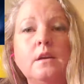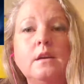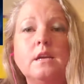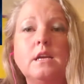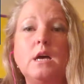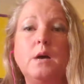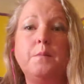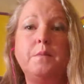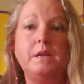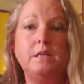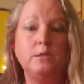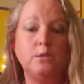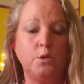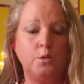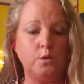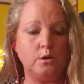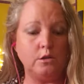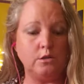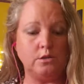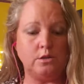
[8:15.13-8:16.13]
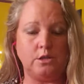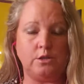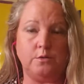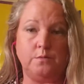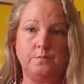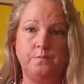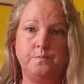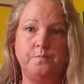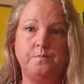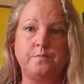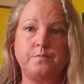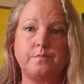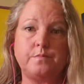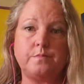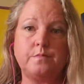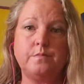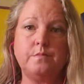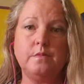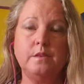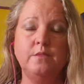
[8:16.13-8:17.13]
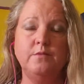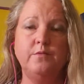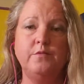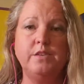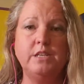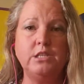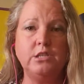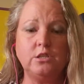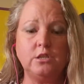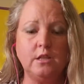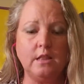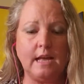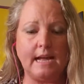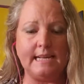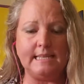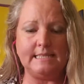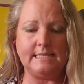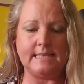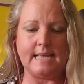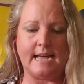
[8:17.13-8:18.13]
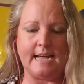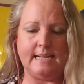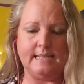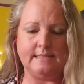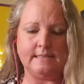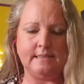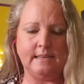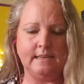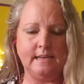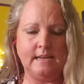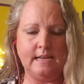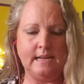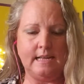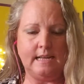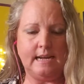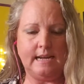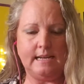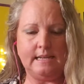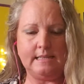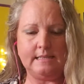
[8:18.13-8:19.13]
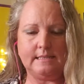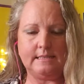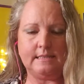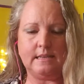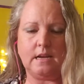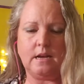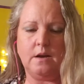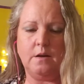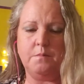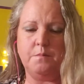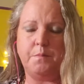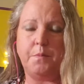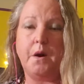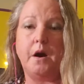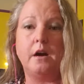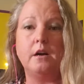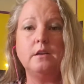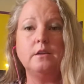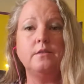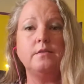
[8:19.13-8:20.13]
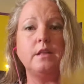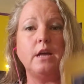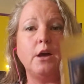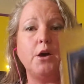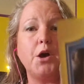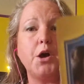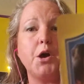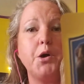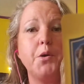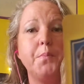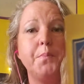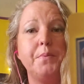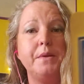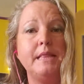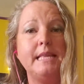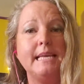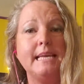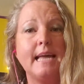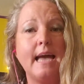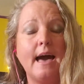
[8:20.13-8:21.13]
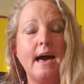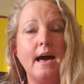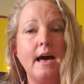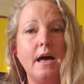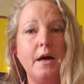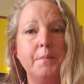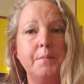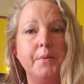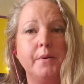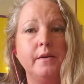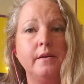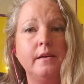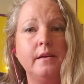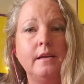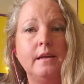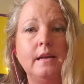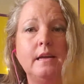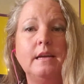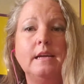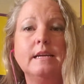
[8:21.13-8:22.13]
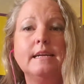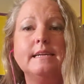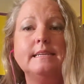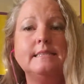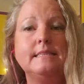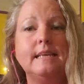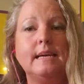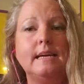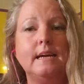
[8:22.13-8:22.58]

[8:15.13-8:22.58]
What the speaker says: coming towards you. Visualize that. That's part of the opening up, because